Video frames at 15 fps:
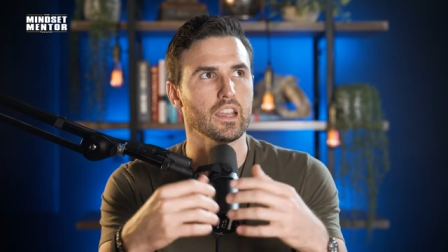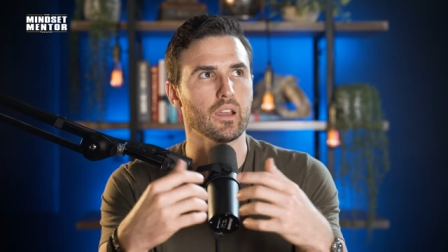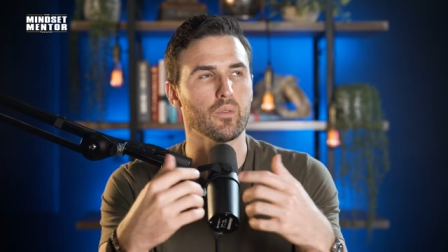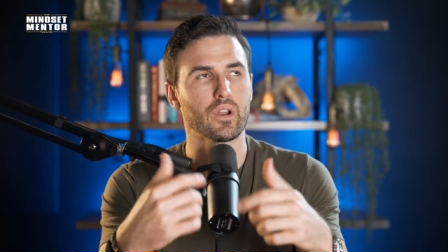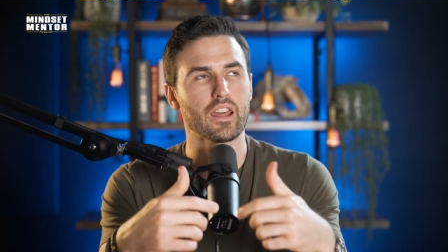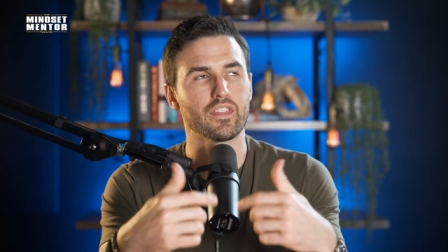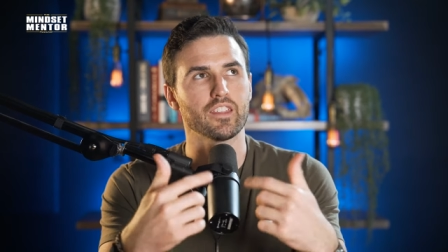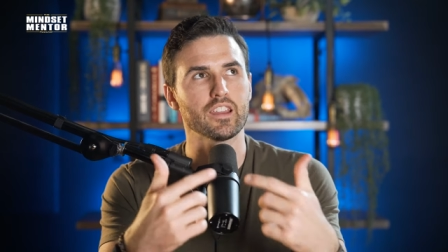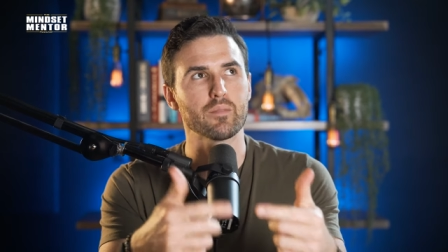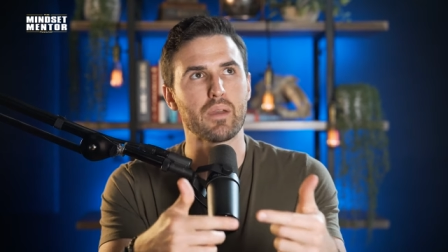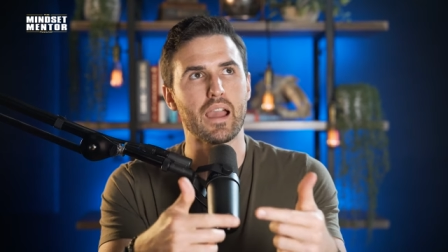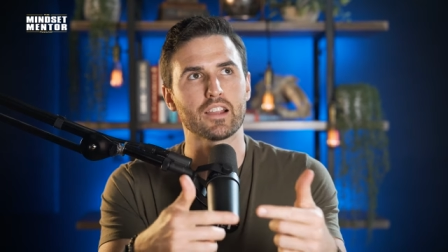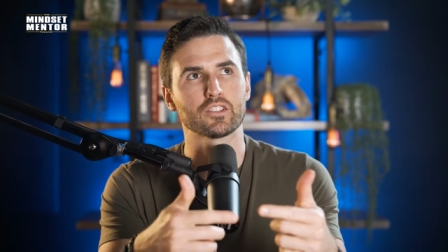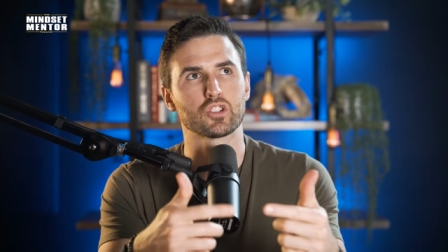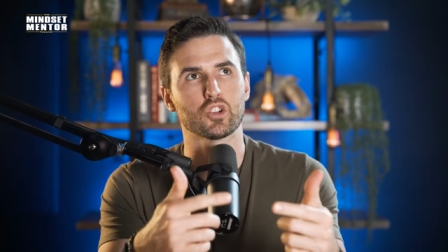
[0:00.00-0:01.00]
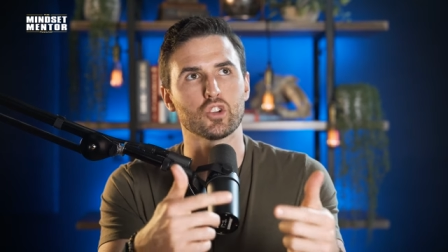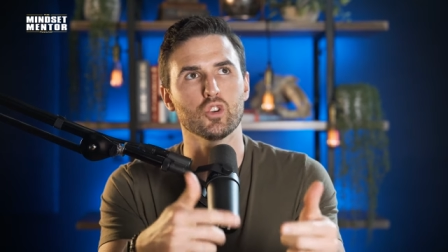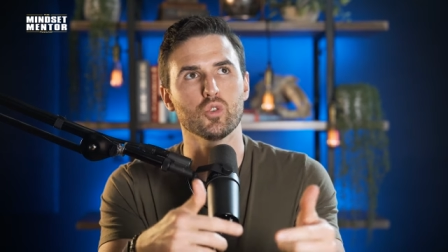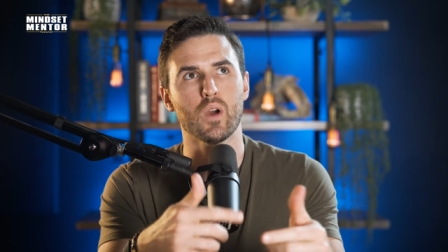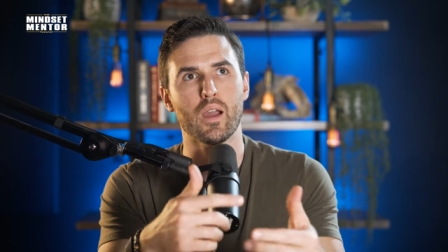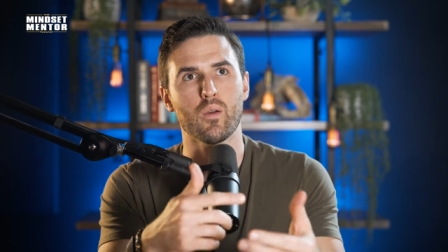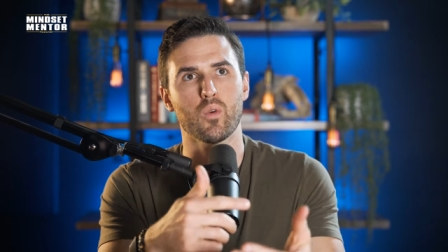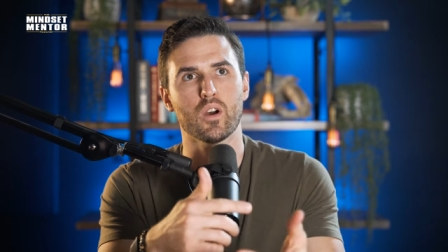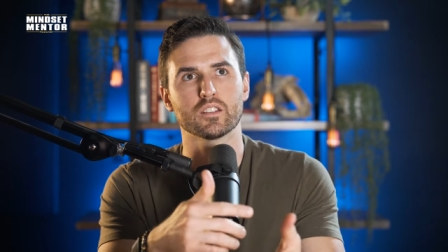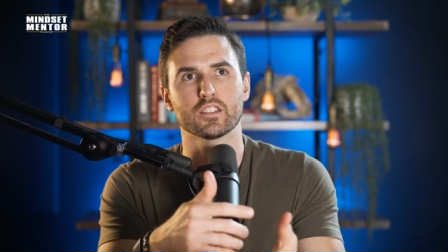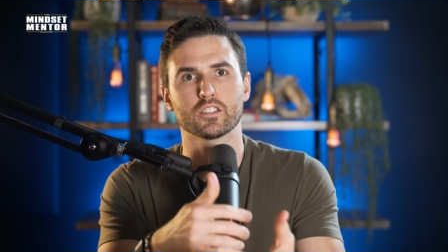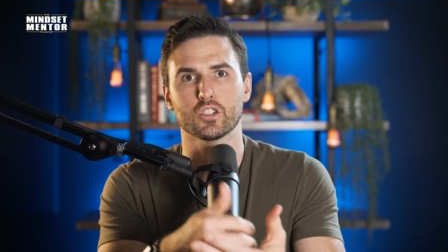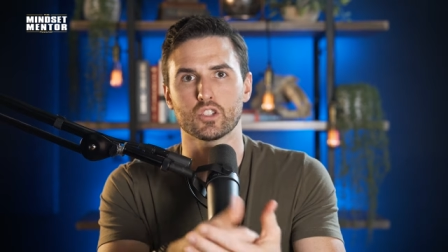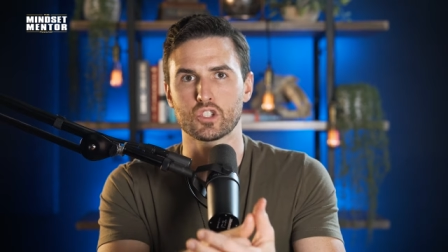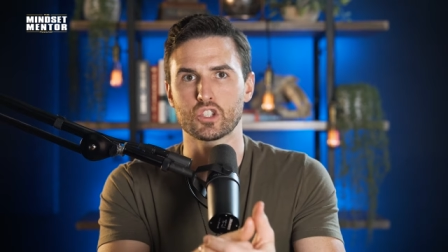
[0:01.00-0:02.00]
and when I think back to who I was
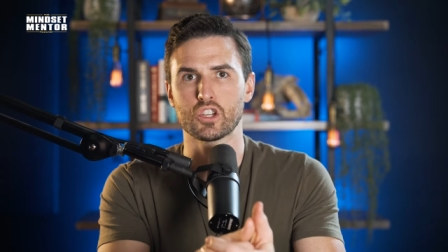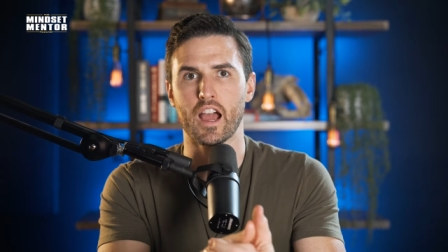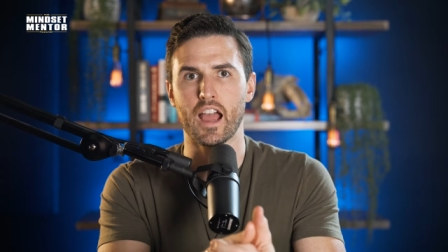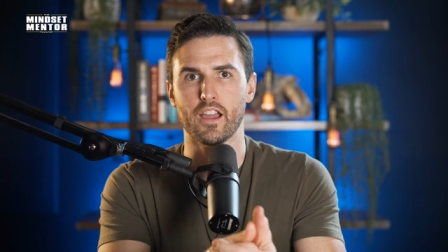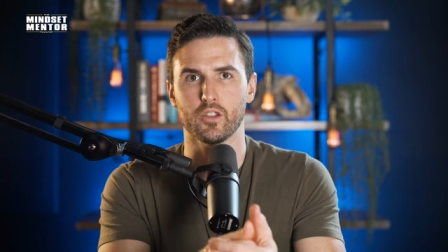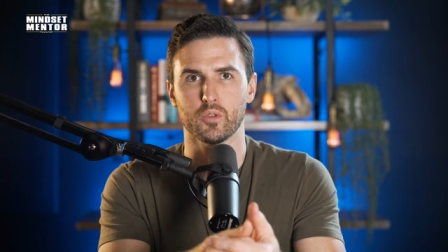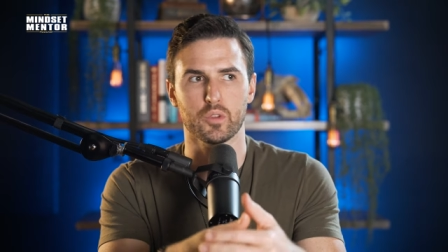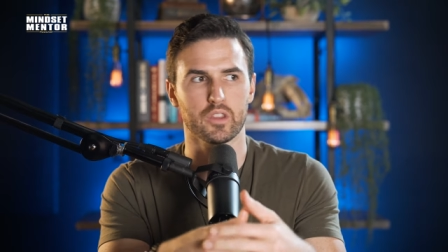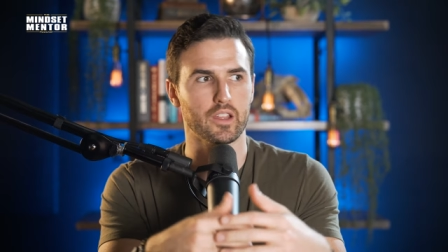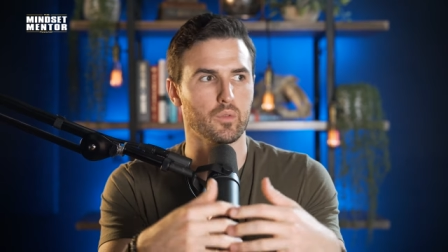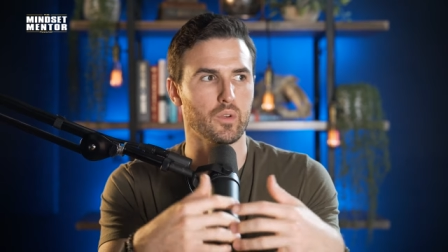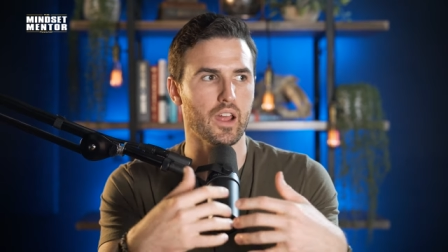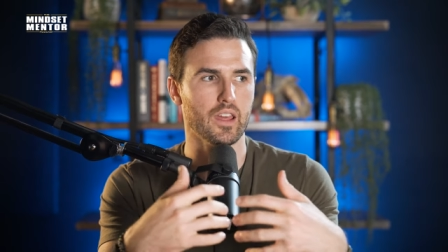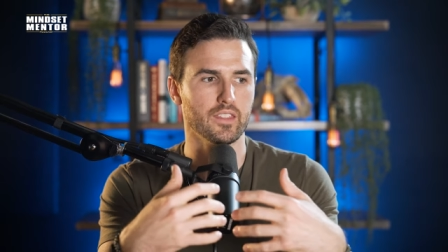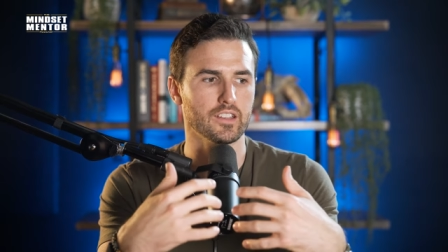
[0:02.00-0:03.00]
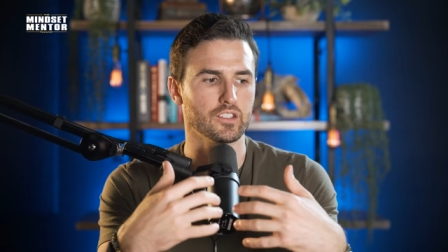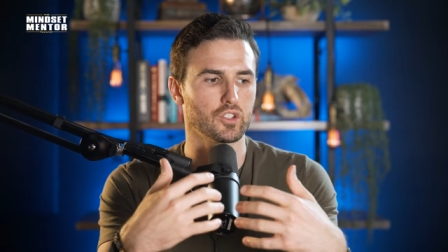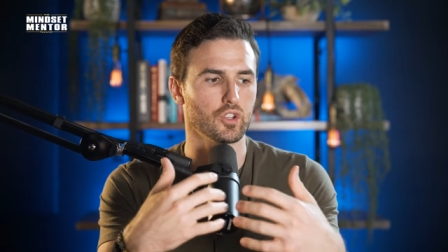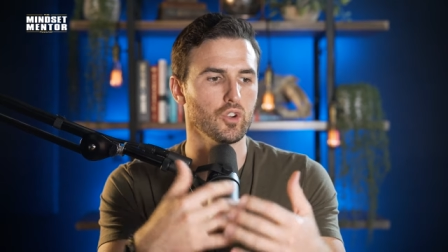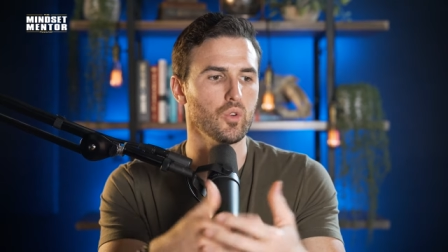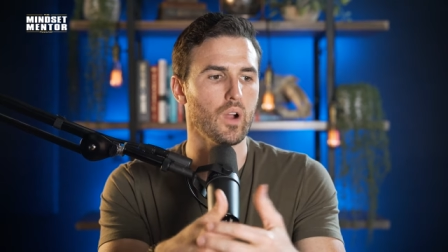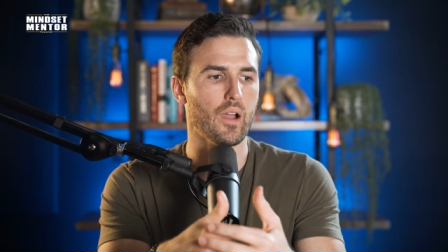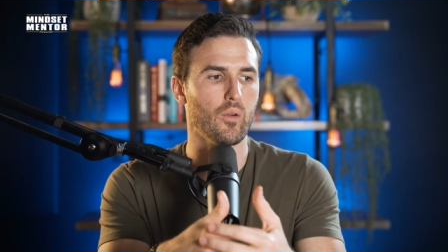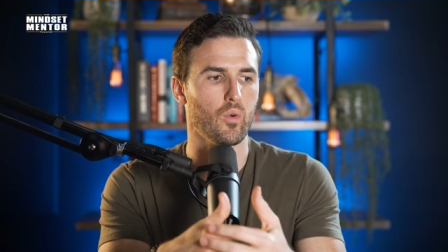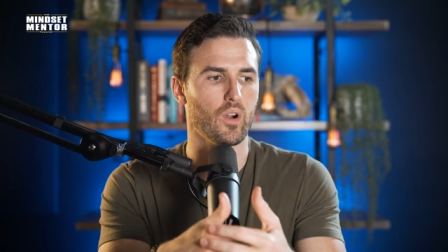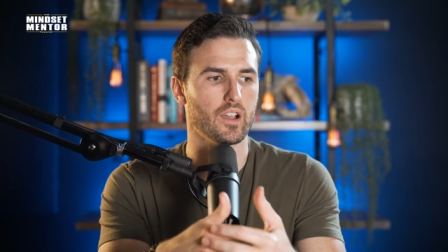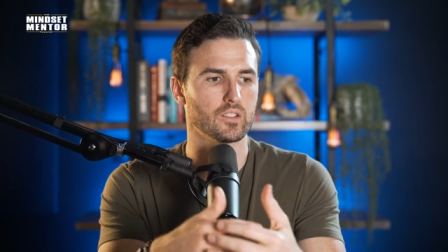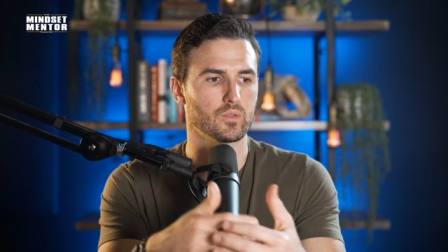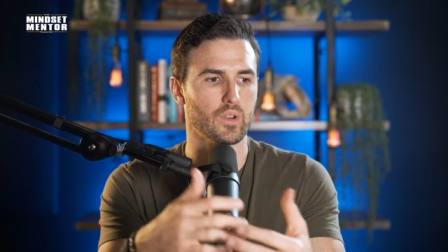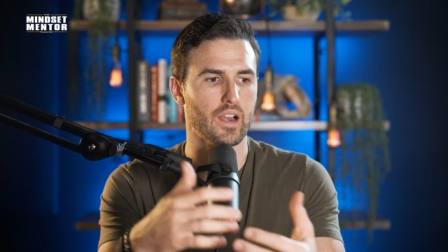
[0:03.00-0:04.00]
as a child, when, like when I think to who I
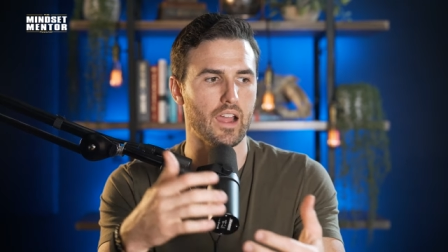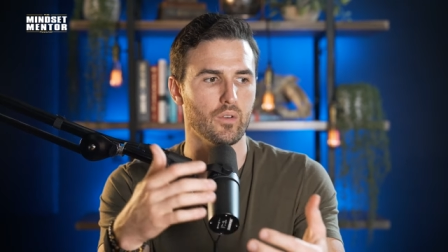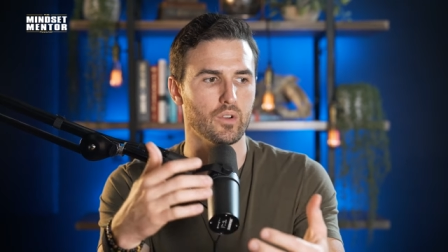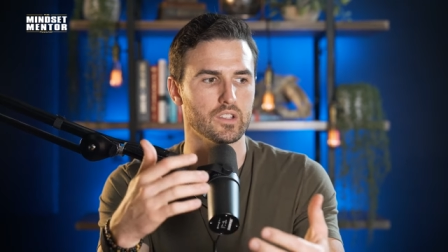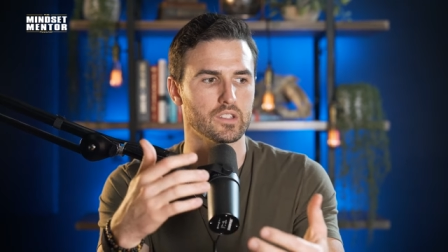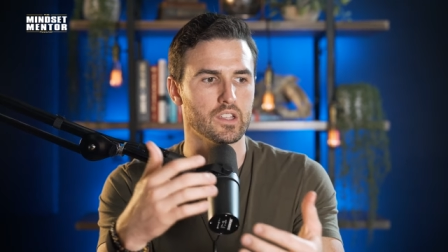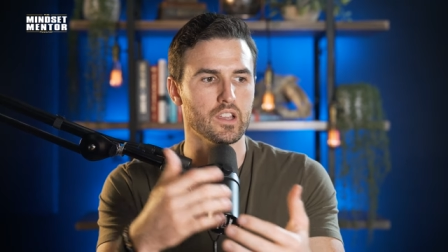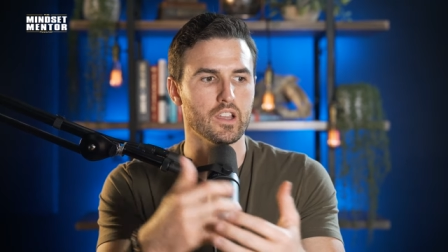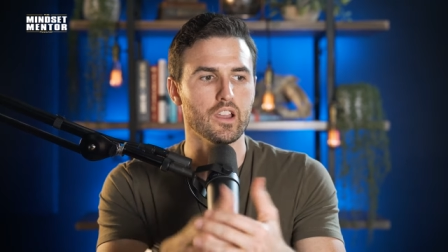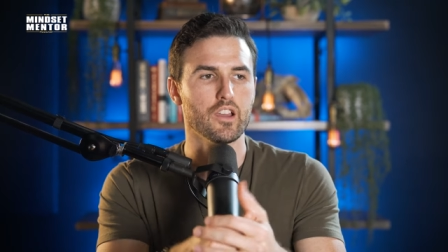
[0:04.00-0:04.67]
was when I was